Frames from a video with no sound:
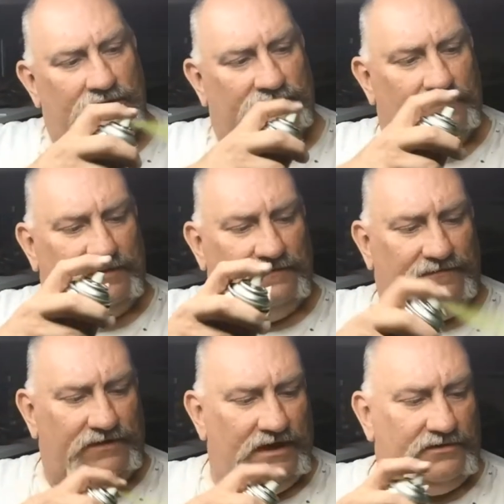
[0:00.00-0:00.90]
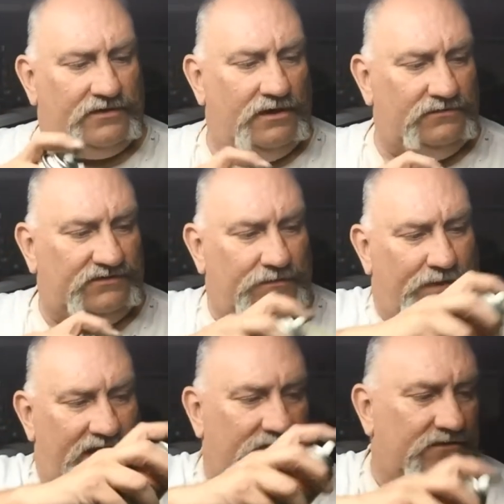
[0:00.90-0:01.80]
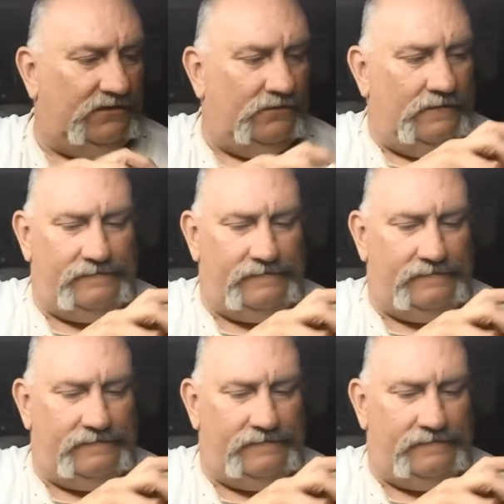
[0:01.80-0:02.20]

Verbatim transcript: something for the other coats to bite to